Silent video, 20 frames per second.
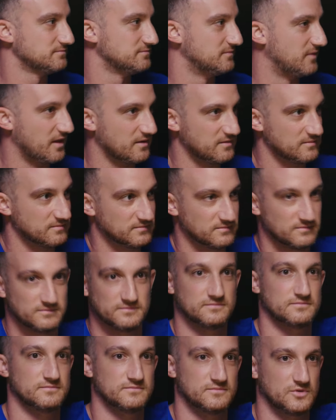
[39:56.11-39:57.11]
than
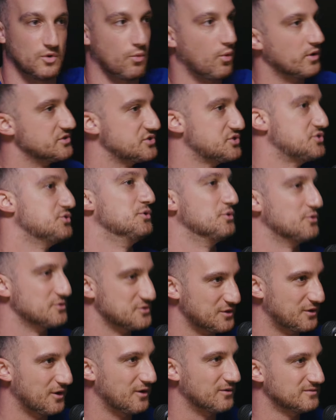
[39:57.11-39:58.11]
the ones two
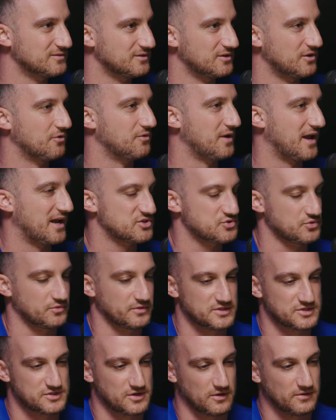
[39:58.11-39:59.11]
years ago. You know
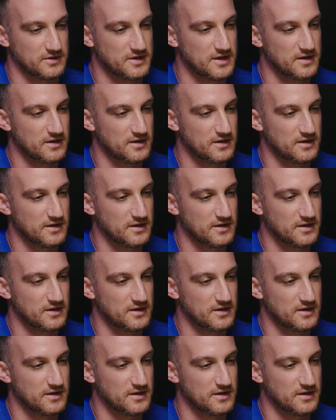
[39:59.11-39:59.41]
naturally, so